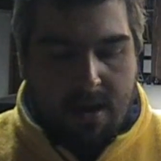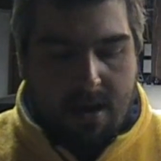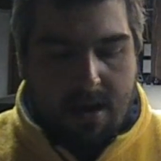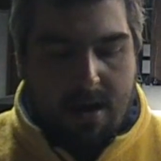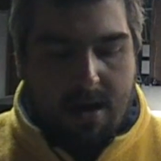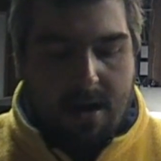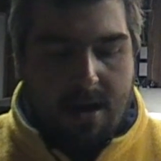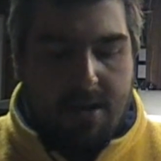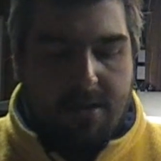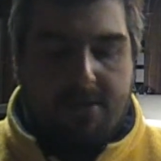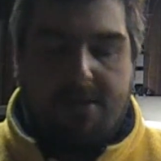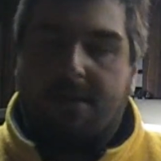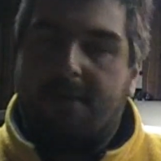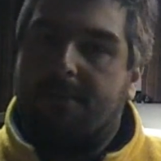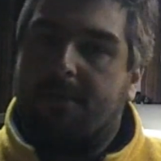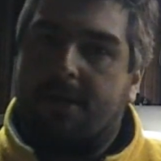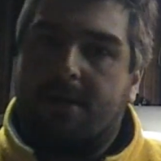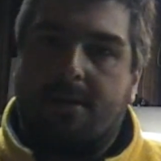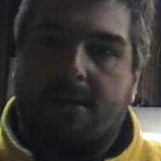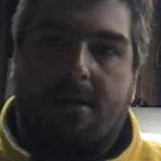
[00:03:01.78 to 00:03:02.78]
It
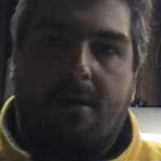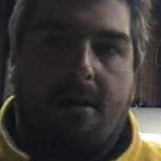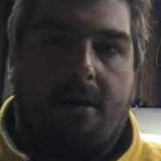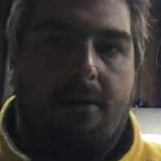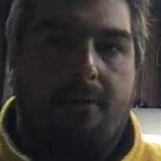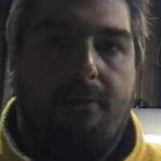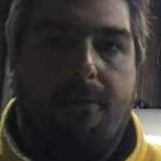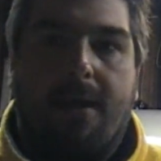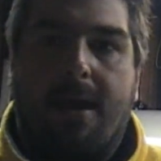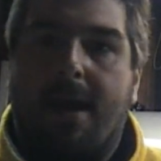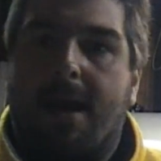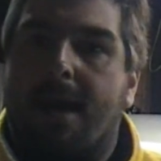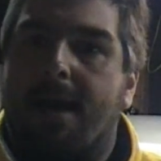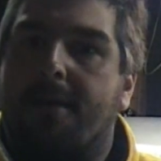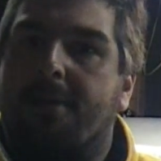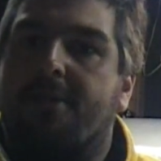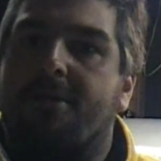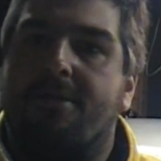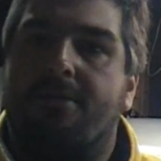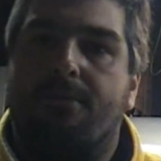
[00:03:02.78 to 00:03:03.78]
seemed like the car
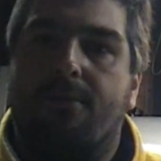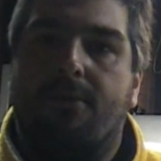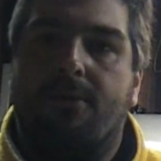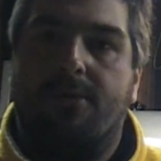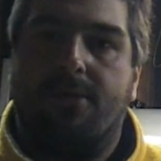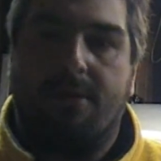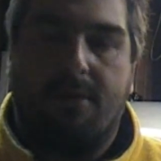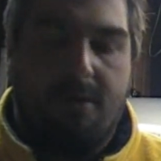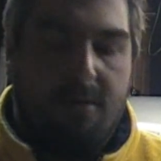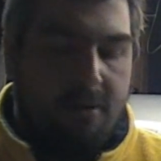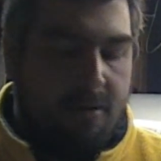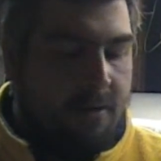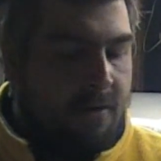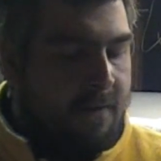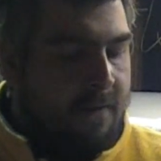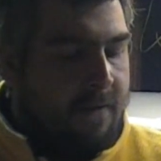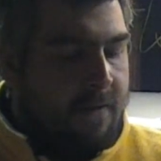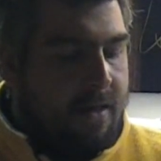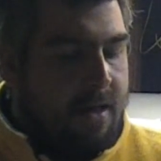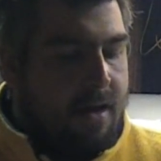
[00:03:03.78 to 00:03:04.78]
ran smoother,
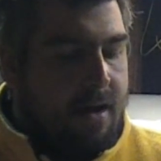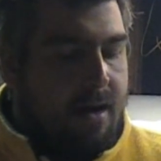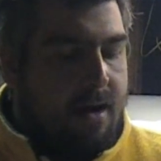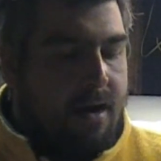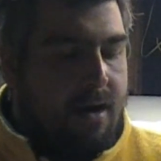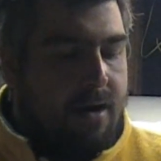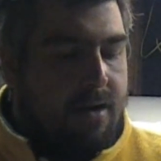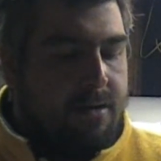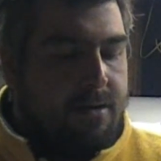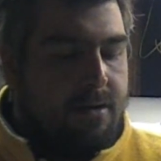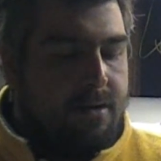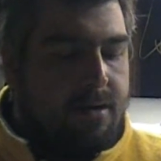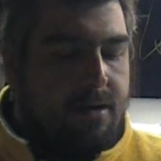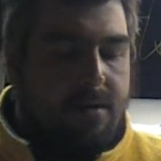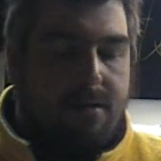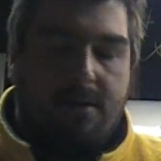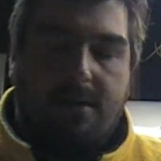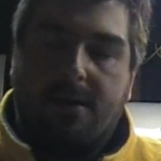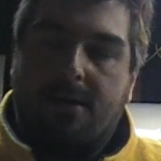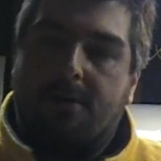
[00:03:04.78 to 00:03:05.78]

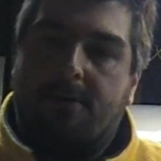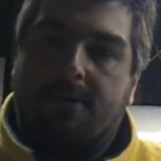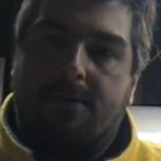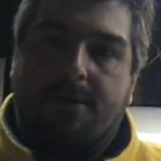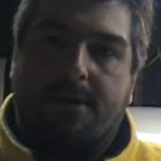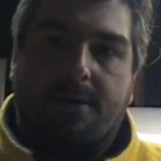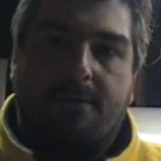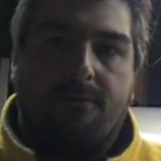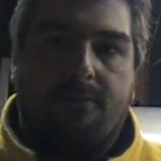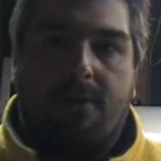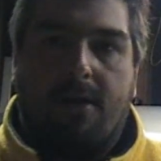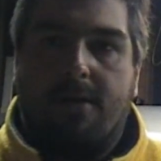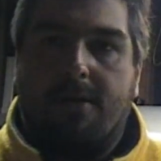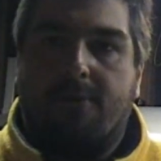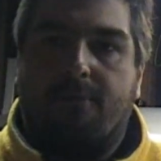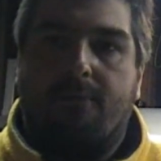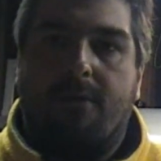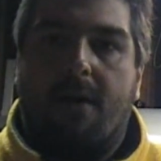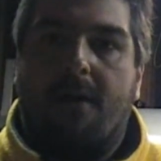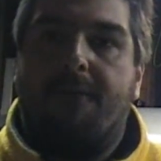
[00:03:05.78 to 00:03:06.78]
didn't run
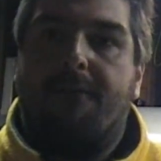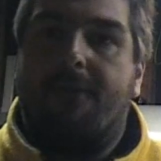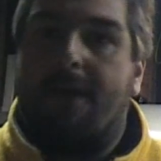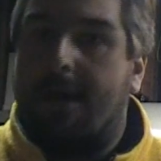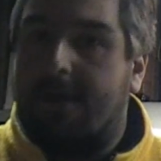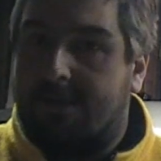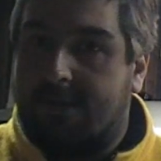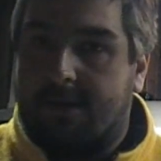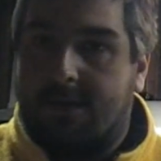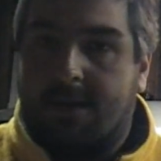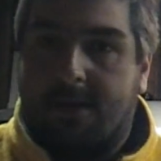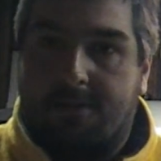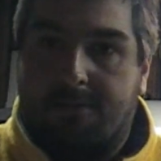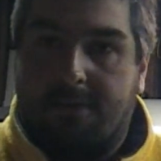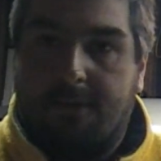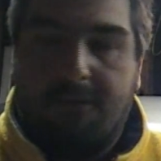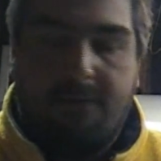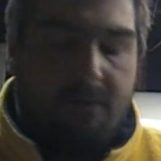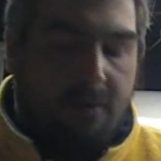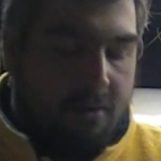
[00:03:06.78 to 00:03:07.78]
as rough as it did
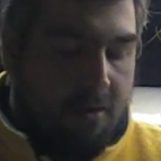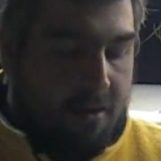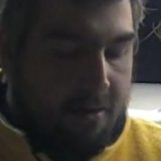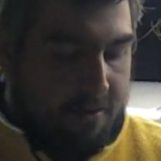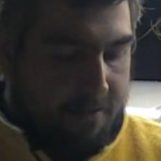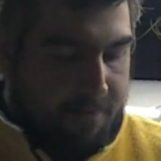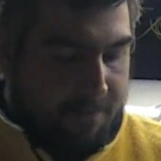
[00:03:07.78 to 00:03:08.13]
before.